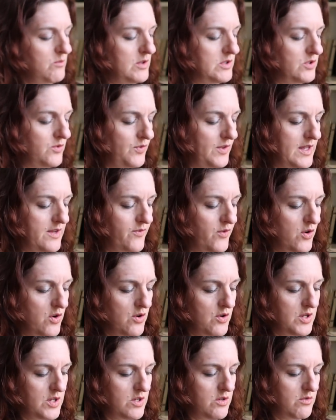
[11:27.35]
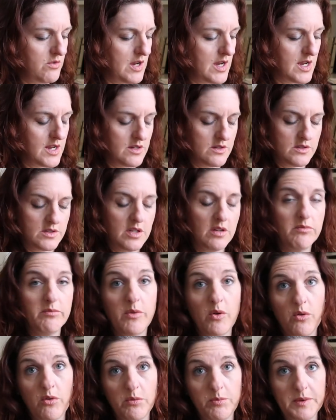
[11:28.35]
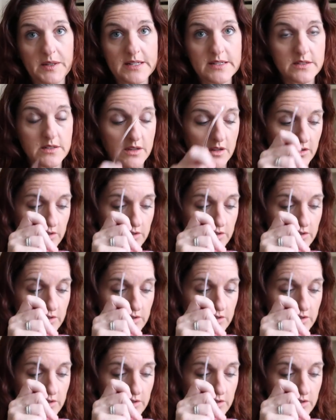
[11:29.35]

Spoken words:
Which flavor are you guys? Well, please,